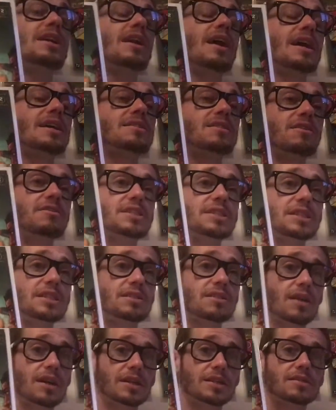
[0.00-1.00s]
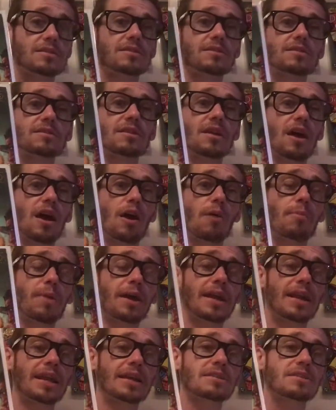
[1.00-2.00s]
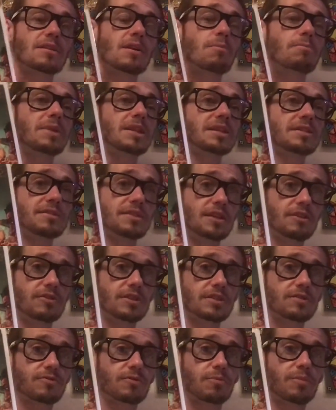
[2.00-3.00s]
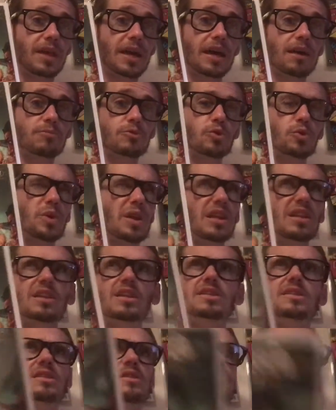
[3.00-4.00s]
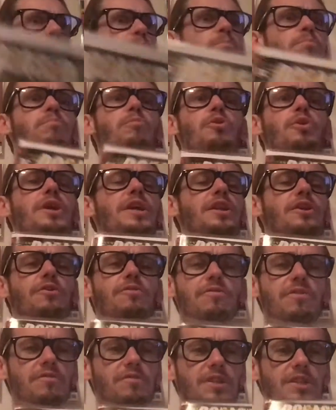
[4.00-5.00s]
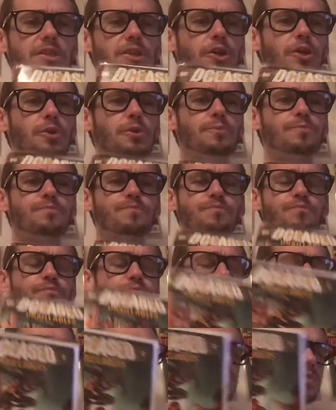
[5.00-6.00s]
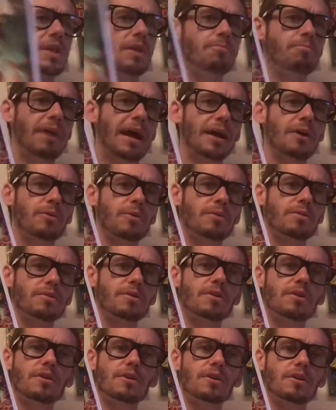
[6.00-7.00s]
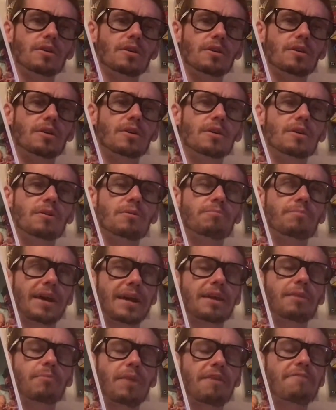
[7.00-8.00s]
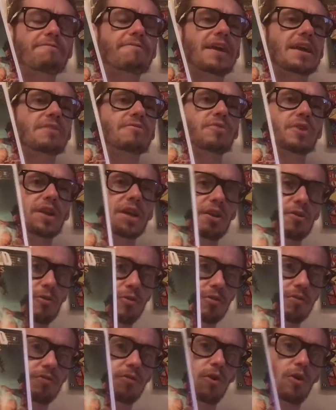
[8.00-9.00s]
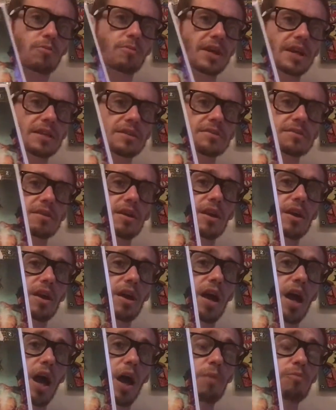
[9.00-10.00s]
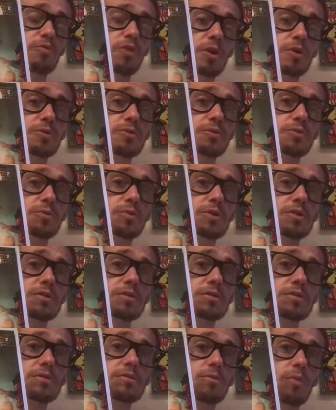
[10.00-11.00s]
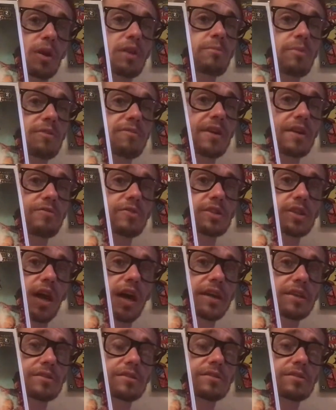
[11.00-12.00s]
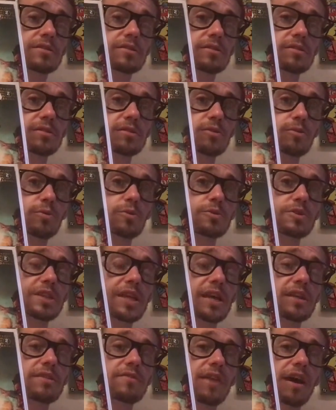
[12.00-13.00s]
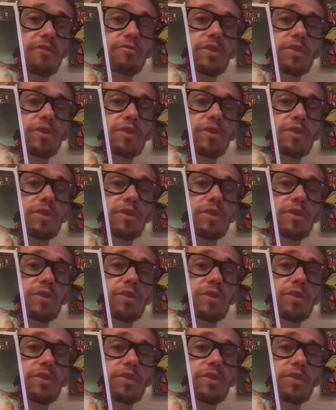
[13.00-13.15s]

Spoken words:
liked her in Teen Titans. I collected her mini-series from that. I'm talking, this is pre-New 52. Back in my favourite era of comics. Rose was one of my favourite Titans towards the end of that